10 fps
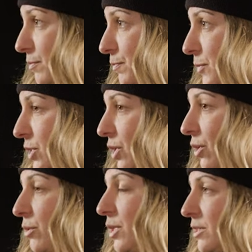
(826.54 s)
Mm-hmm.
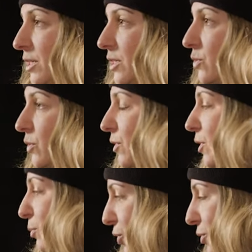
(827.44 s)
So this is
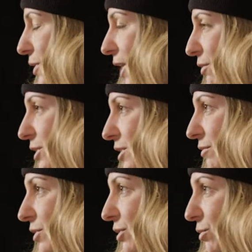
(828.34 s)
the boot that
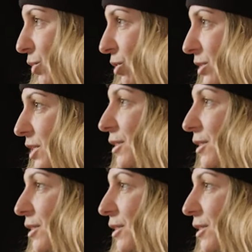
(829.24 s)
received a new mold.